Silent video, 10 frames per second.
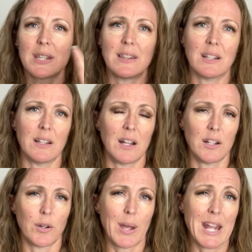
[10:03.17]
and the, a
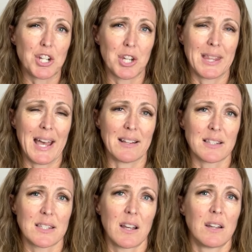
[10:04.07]
location
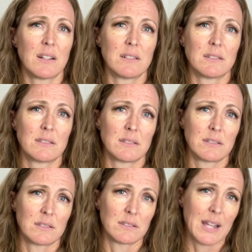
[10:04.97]
that's
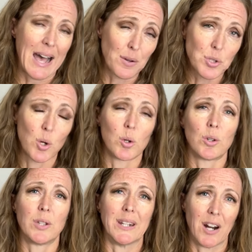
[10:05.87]

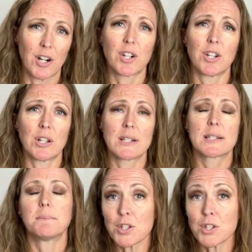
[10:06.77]
household and hard goods.